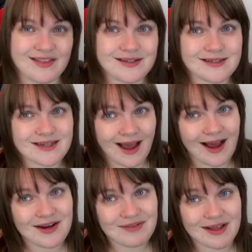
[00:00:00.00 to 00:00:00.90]
This is
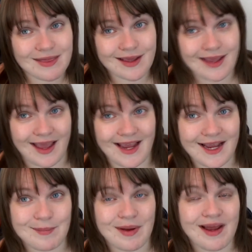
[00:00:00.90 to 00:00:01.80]
kind of like the
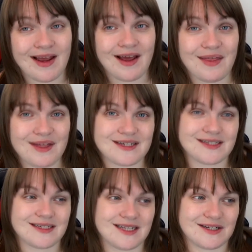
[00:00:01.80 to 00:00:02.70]
game
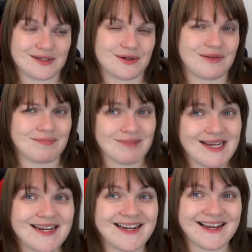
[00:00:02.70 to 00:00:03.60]
that's sort of
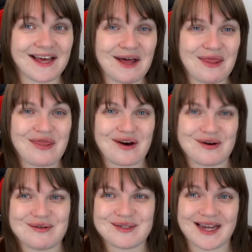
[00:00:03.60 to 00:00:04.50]
meeting
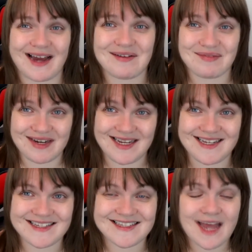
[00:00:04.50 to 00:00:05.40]
those kind of
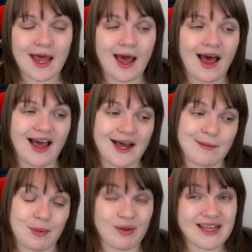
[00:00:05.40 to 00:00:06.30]
needs.
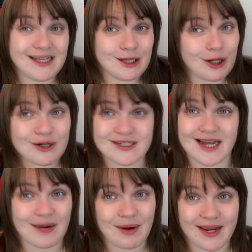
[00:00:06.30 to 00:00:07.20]
Well, it looks
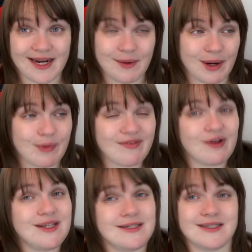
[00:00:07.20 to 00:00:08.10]
that way anyway. We've
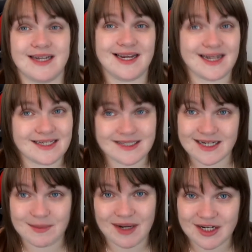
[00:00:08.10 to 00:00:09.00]
only seen a
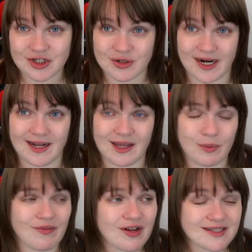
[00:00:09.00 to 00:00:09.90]
cinematic trailer.
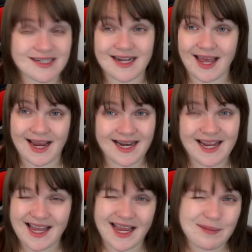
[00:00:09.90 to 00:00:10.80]
We've not seen
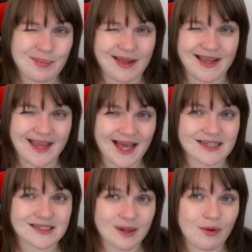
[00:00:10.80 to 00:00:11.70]
any gameplay
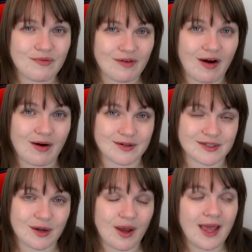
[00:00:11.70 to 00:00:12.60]
yet so far.
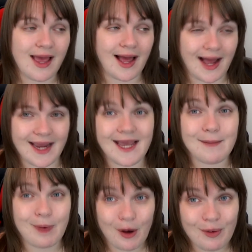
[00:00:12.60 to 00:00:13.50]
So I
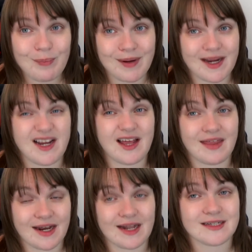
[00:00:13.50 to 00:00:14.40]
am hoping
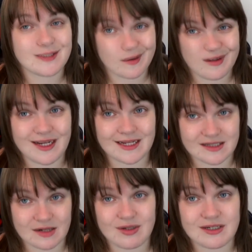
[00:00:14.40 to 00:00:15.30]
that at
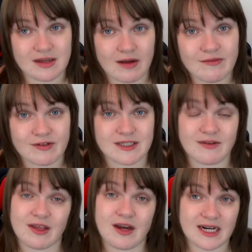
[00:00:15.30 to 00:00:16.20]
Sony's conference,
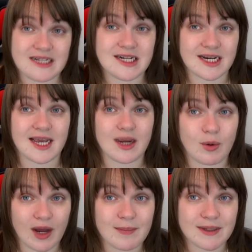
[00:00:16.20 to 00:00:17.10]
if they're going to dedicate
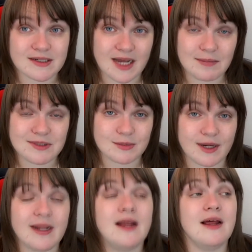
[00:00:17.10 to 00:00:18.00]
quite a bit of time to
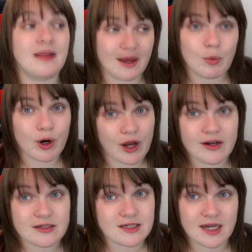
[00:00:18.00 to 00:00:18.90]
it, that we're
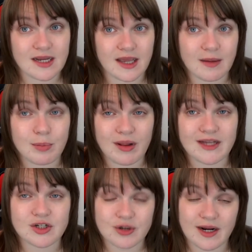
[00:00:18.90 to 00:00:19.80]
going to see a
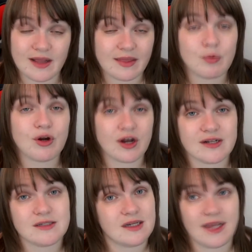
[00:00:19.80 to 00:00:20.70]
gameplay trailer, that we're going
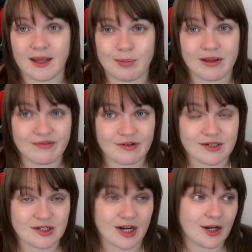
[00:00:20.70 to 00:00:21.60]
to see gameplay
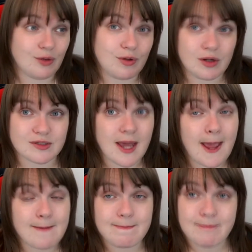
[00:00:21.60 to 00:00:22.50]
footage, and who knows,
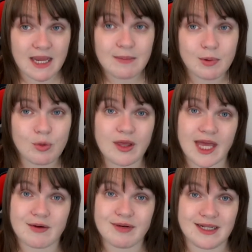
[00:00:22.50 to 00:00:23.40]
maybe we'll
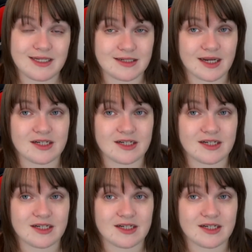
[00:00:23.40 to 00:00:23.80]
get a release date